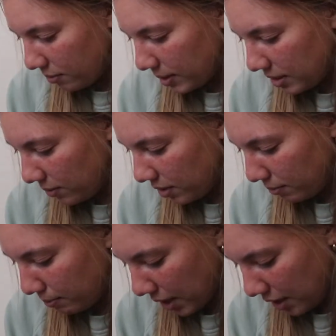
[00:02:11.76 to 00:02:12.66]
Let me see what they're
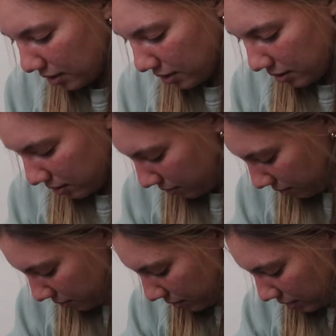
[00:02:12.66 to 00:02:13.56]
made
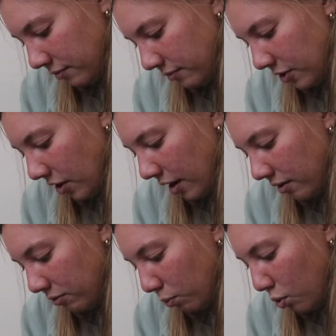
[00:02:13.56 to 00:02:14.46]
of. They're out
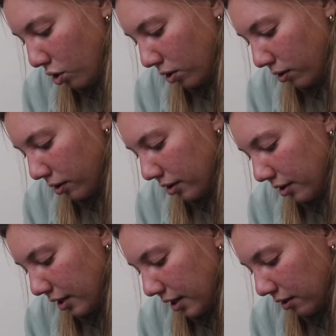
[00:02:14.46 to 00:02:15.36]
of wool
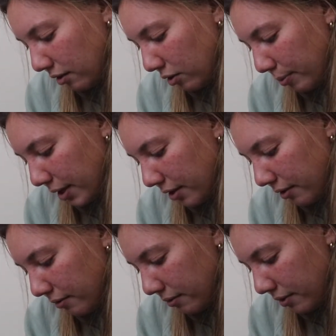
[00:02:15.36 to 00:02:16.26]
and a little bit
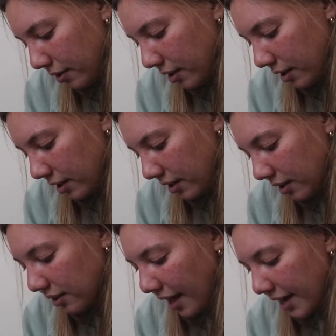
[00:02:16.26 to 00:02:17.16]
of
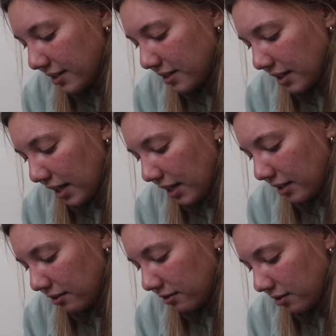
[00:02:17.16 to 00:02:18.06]

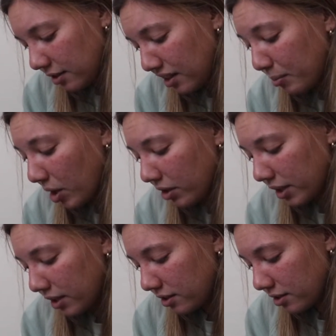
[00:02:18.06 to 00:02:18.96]
elastane in the
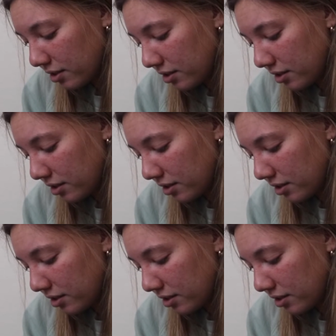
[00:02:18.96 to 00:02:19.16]
pockets.